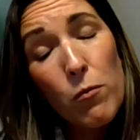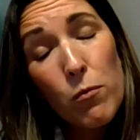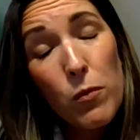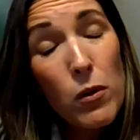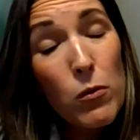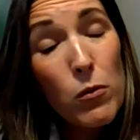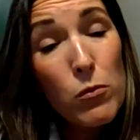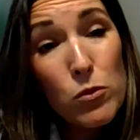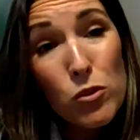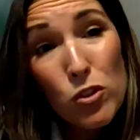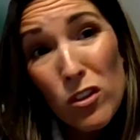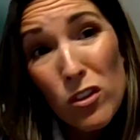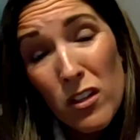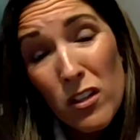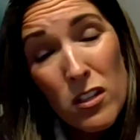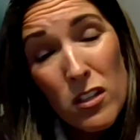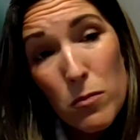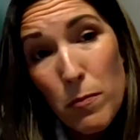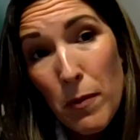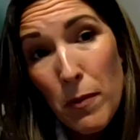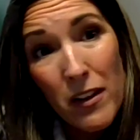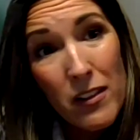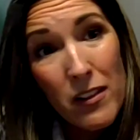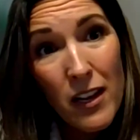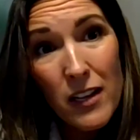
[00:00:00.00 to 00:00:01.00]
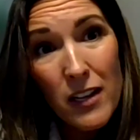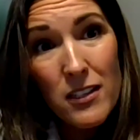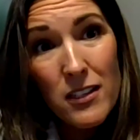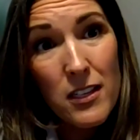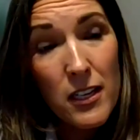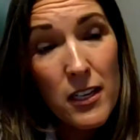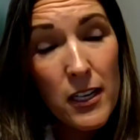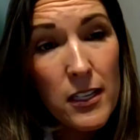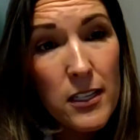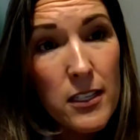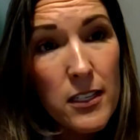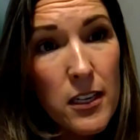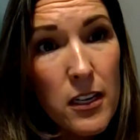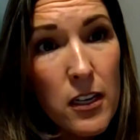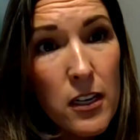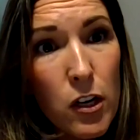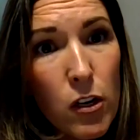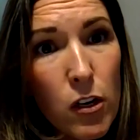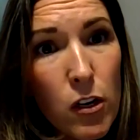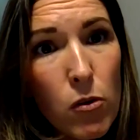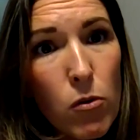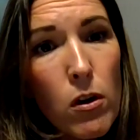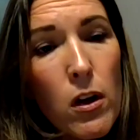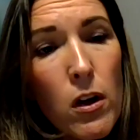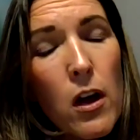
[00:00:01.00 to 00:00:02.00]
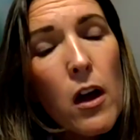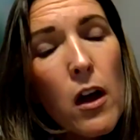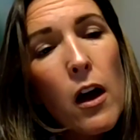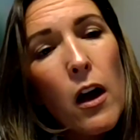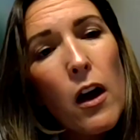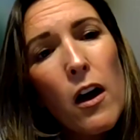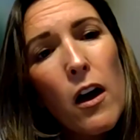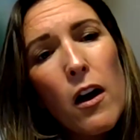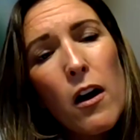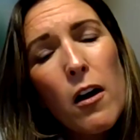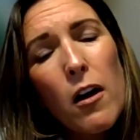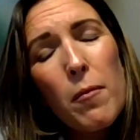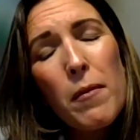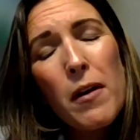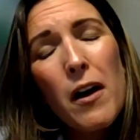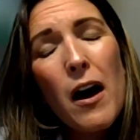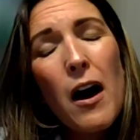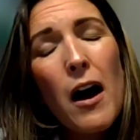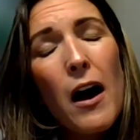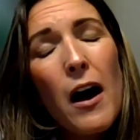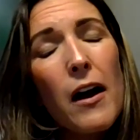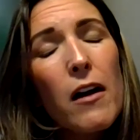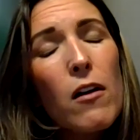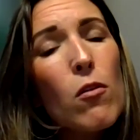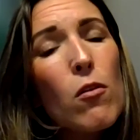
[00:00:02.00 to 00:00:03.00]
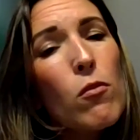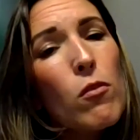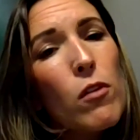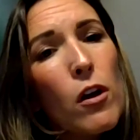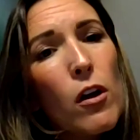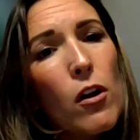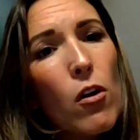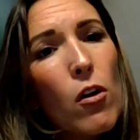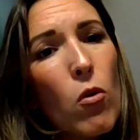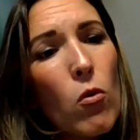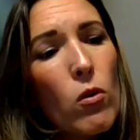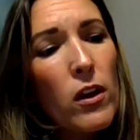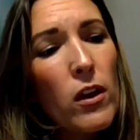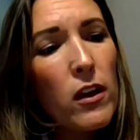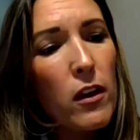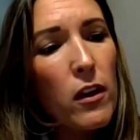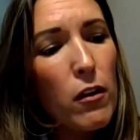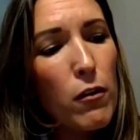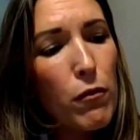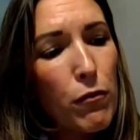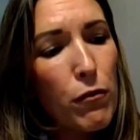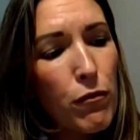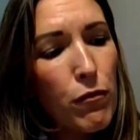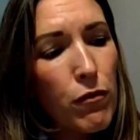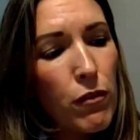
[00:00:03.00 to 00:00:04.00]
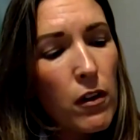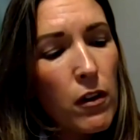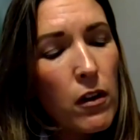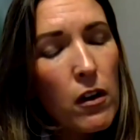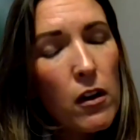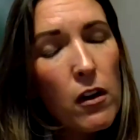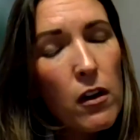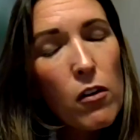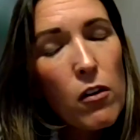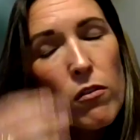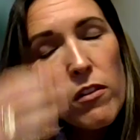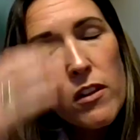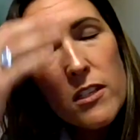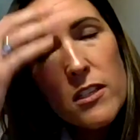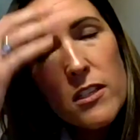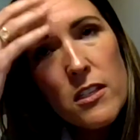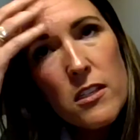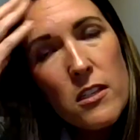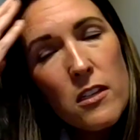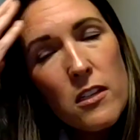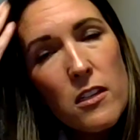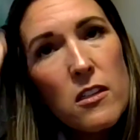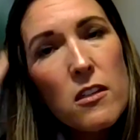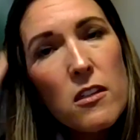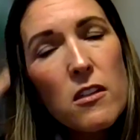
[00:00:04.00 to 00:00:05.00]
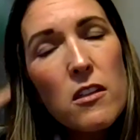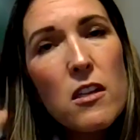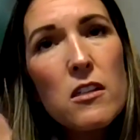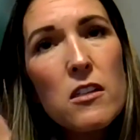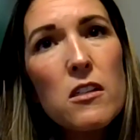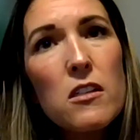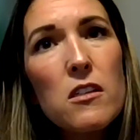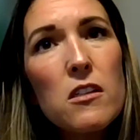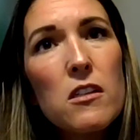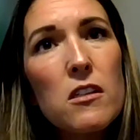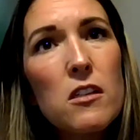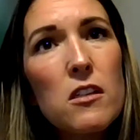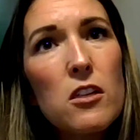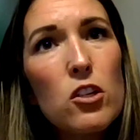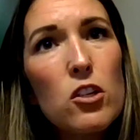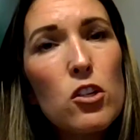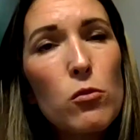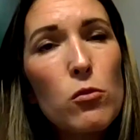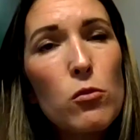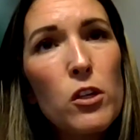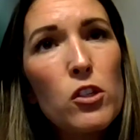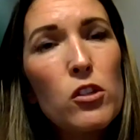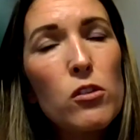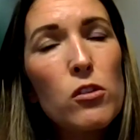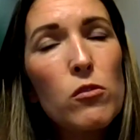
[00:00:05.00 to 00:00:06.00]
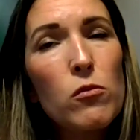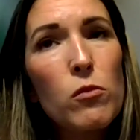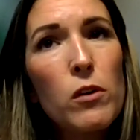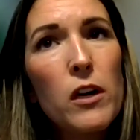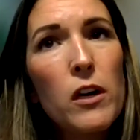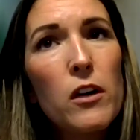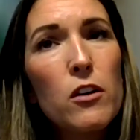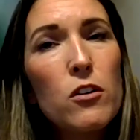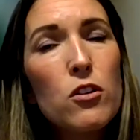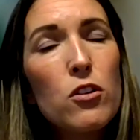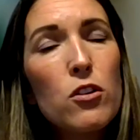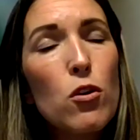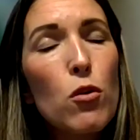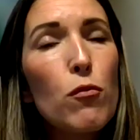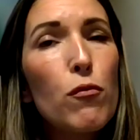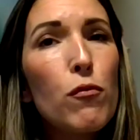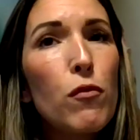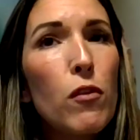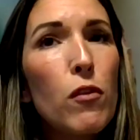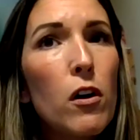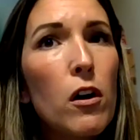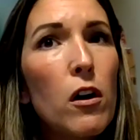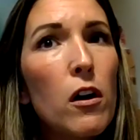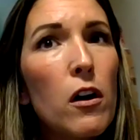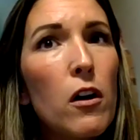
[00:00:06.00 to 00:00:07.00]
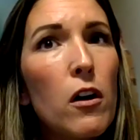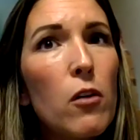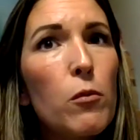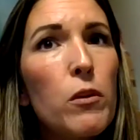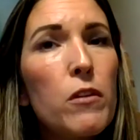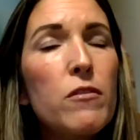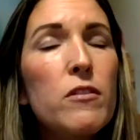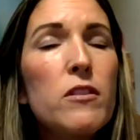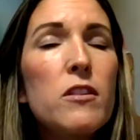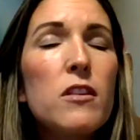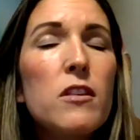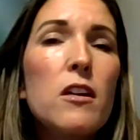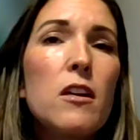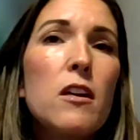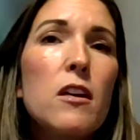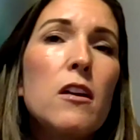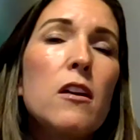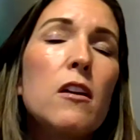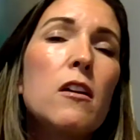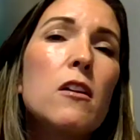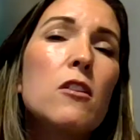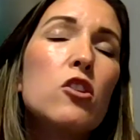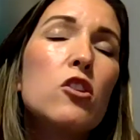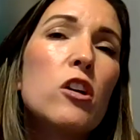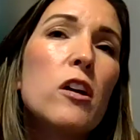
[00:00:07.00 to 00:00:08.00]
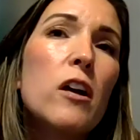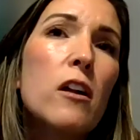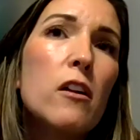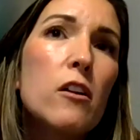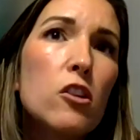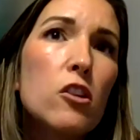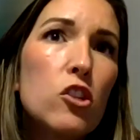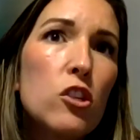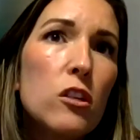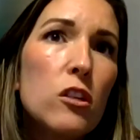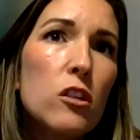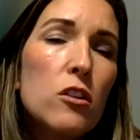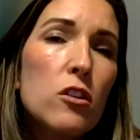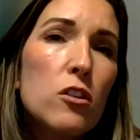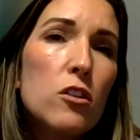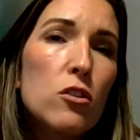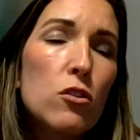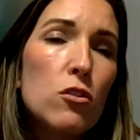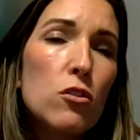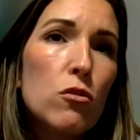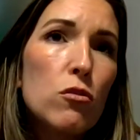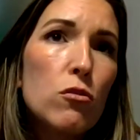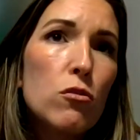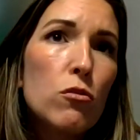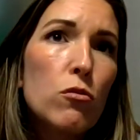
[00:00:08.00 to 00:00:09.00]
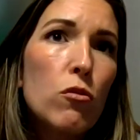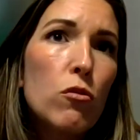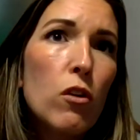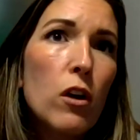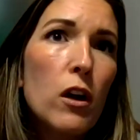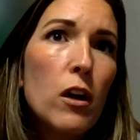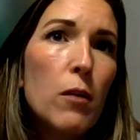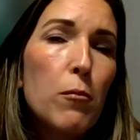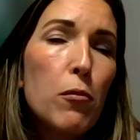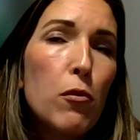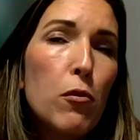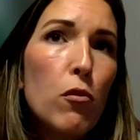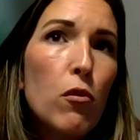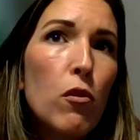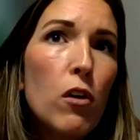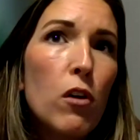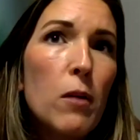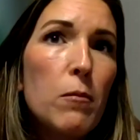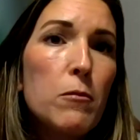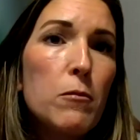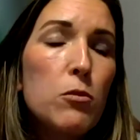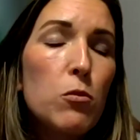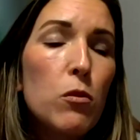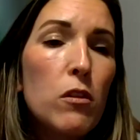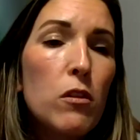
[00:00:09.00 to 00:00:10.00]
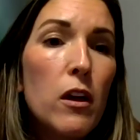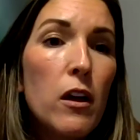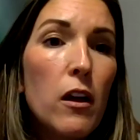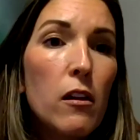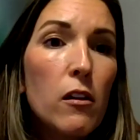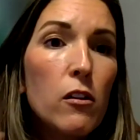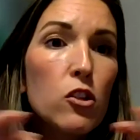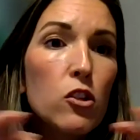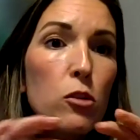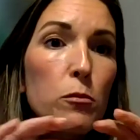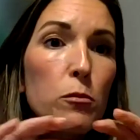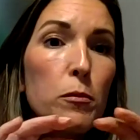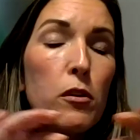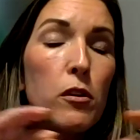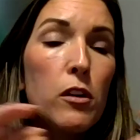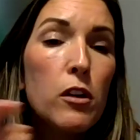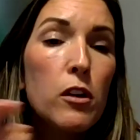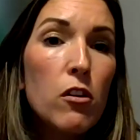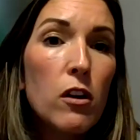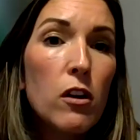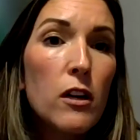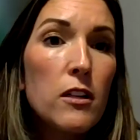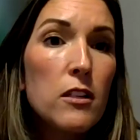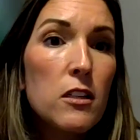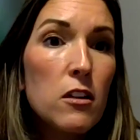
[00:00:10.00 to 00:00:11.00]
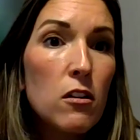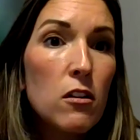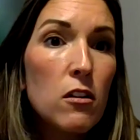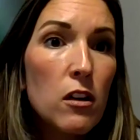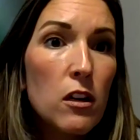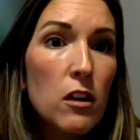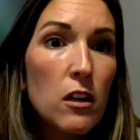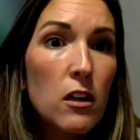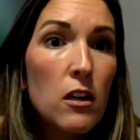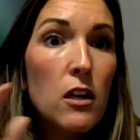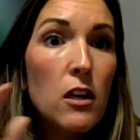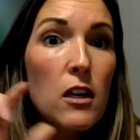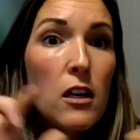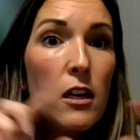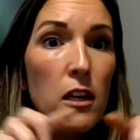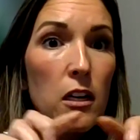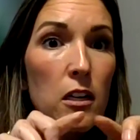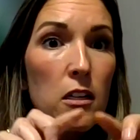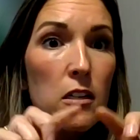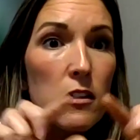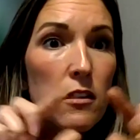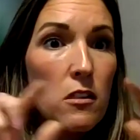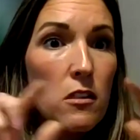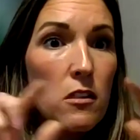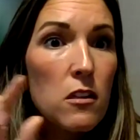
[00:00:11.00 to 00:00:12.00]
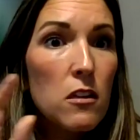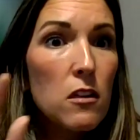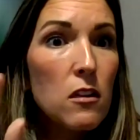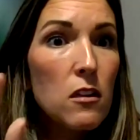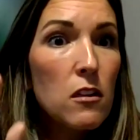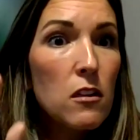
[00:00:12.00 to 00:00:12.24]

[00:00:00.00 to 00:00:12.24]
We should expect that to continue. I don't know if this is a situation where so far we've seen challenges to grant programs where the eligibility criteria is